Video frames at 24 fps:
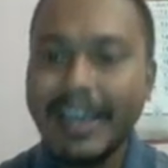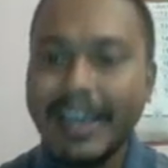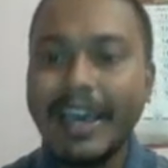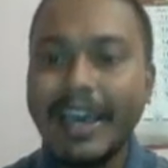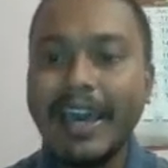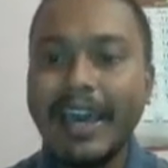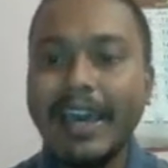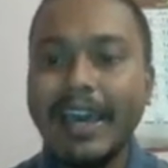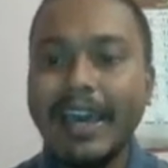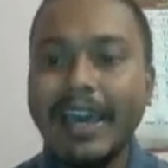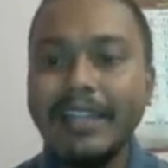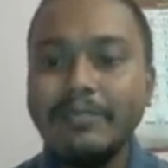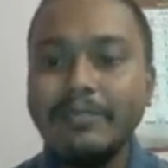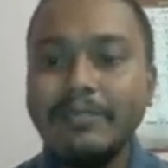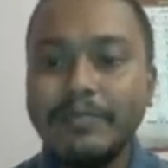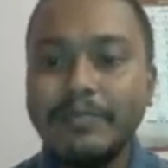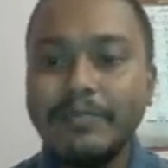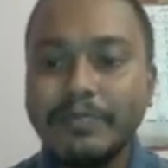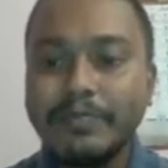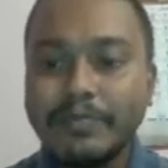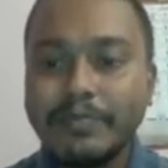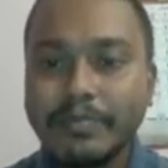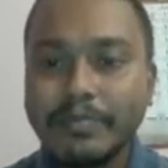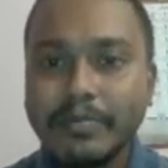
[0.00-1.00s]
And
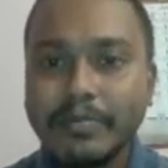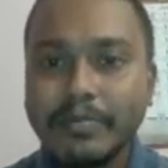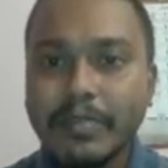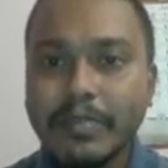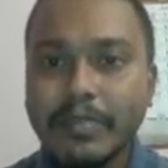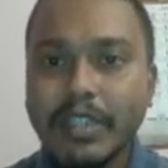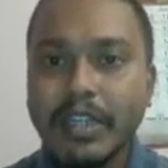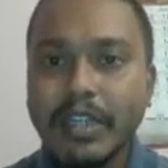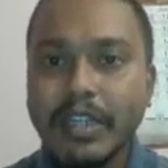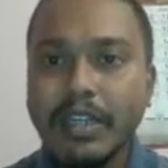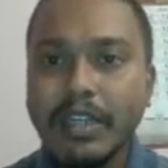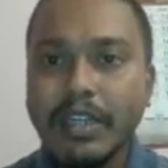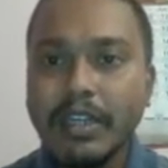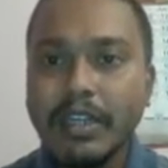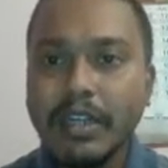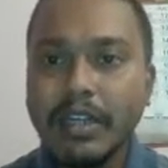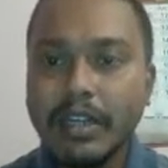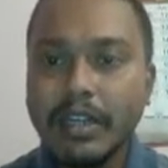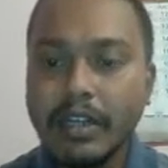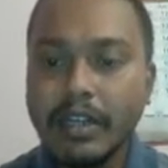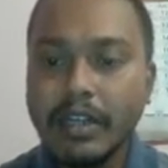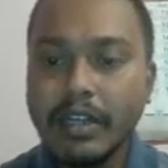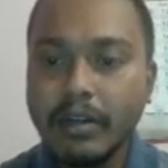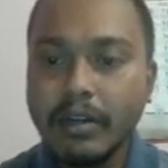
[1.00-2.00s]

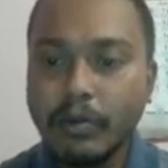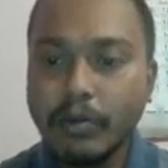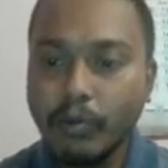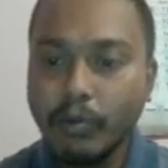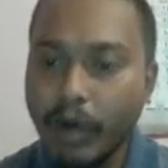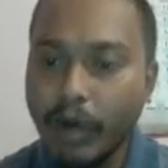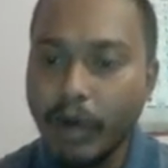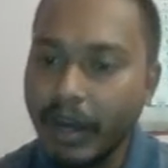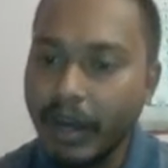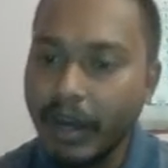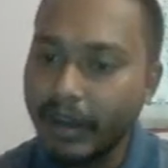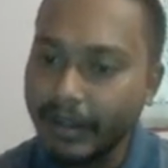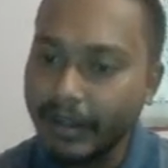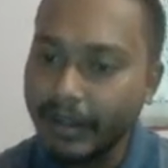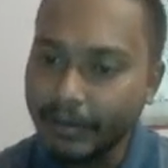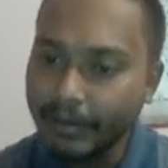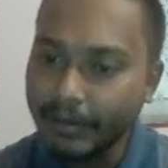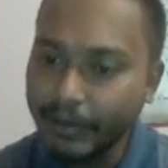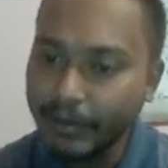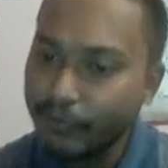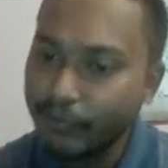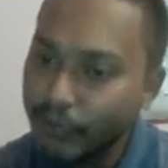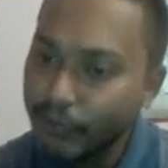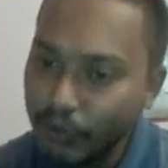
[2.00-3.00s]

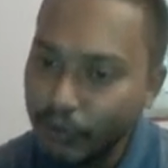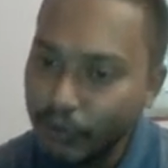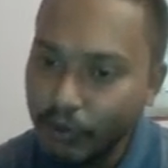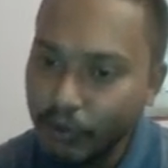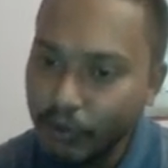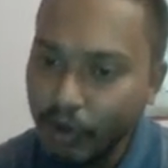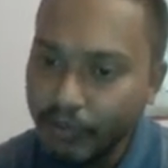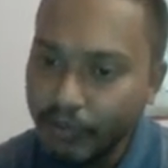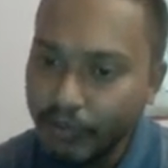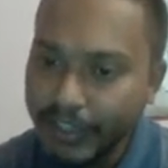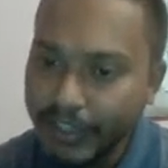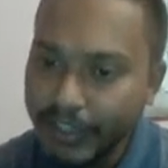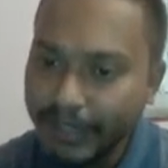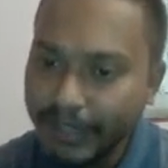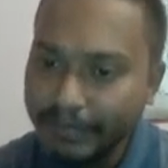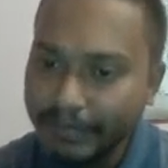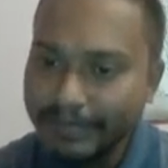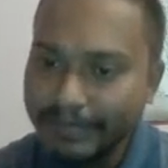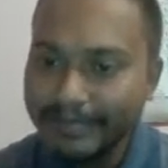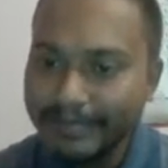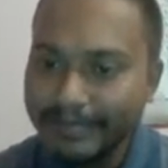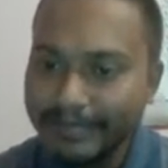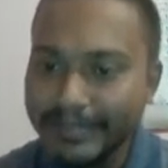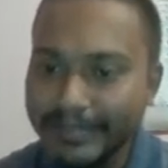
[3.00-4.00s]
if we don't obey them,
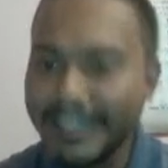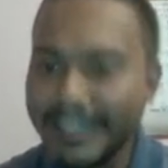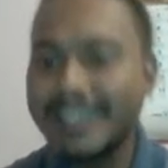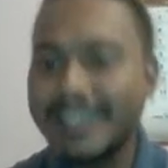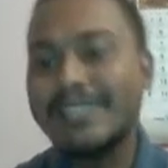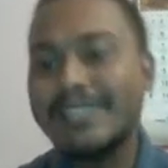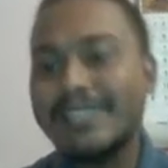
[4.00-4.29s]
there is